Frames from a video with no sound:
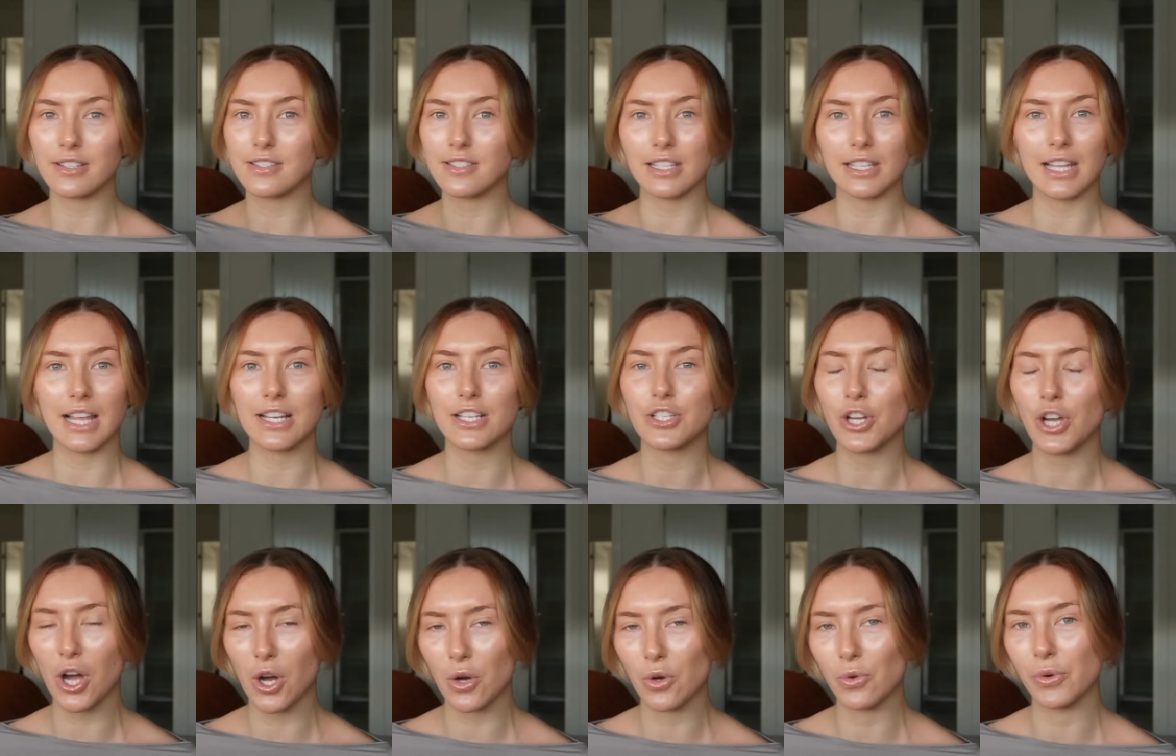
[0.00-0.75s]
select
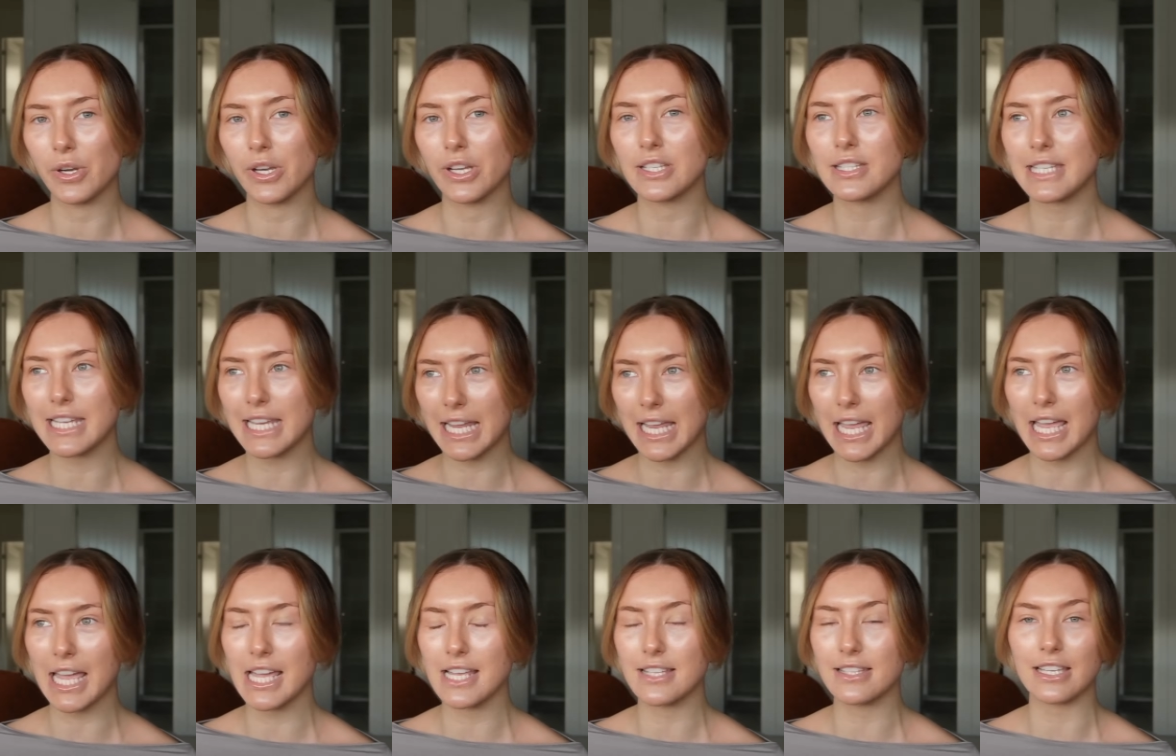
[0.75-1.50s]
your own
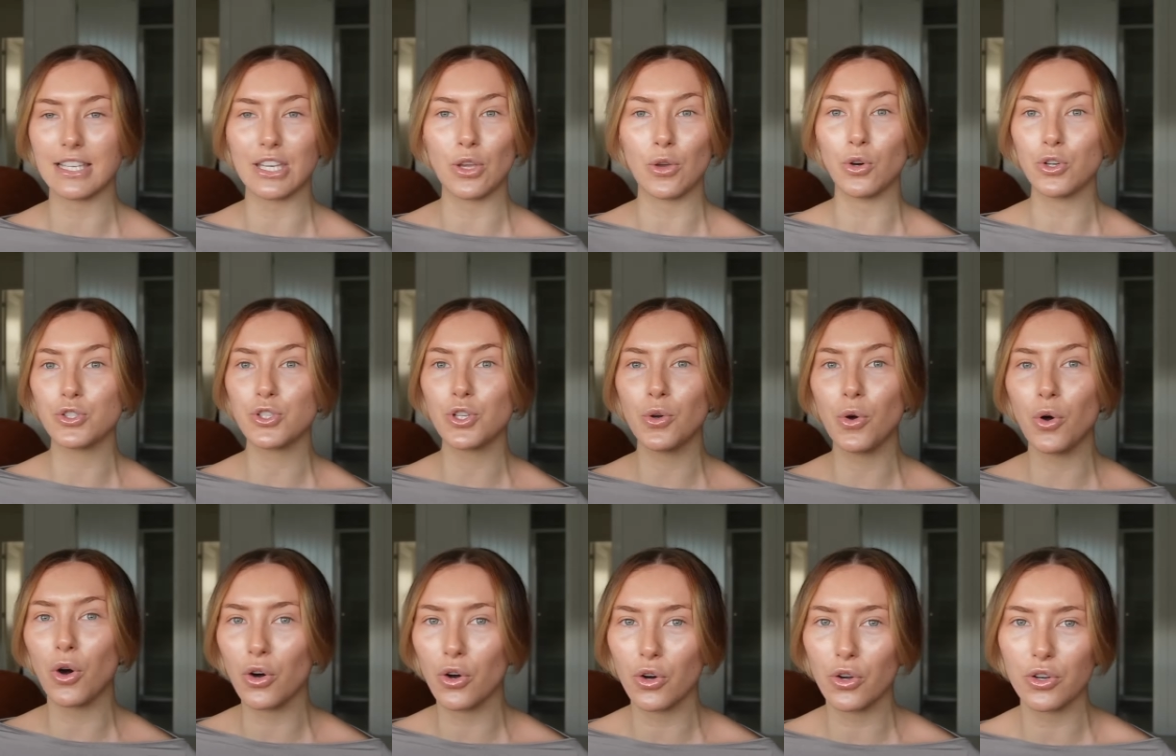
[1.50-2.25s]
tickets and you
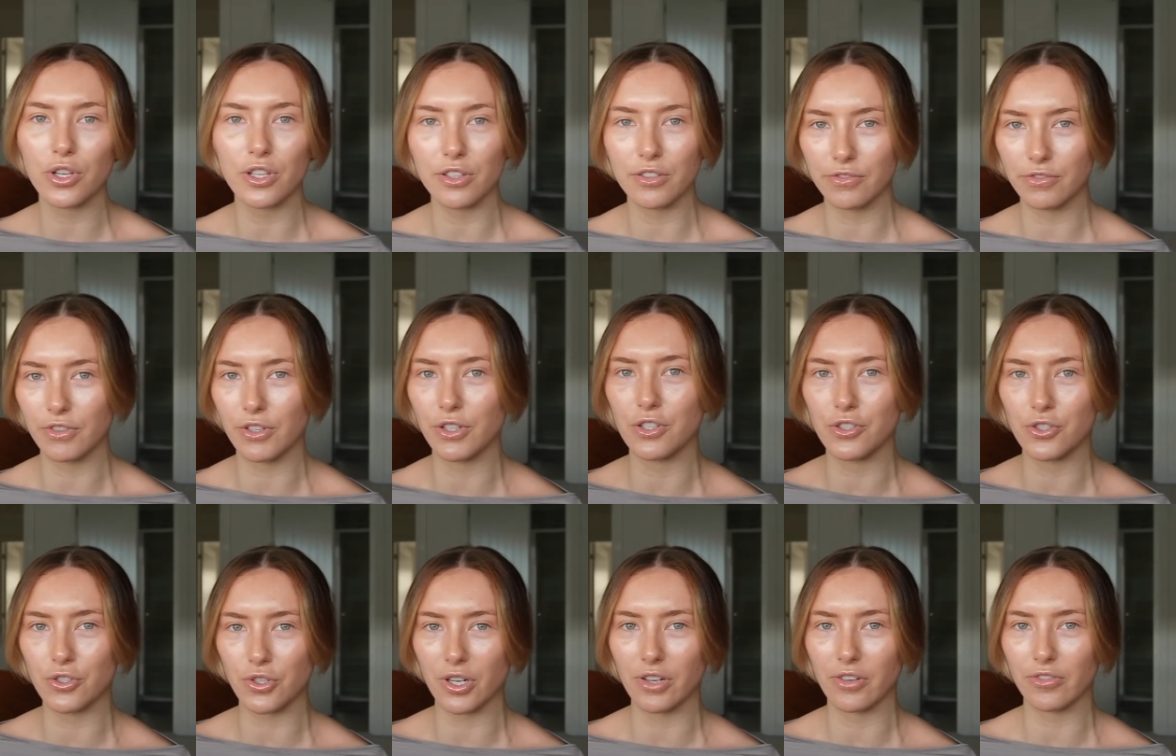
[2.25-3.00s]
also order your food
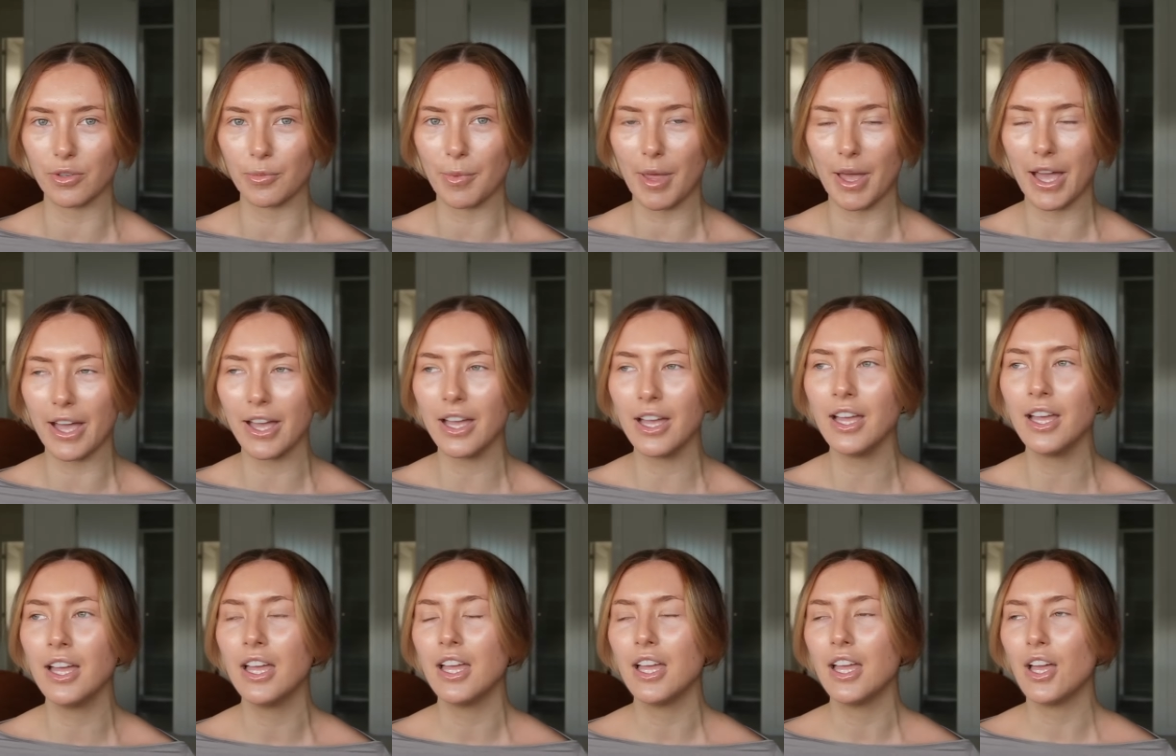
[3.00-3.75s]
and drink from there,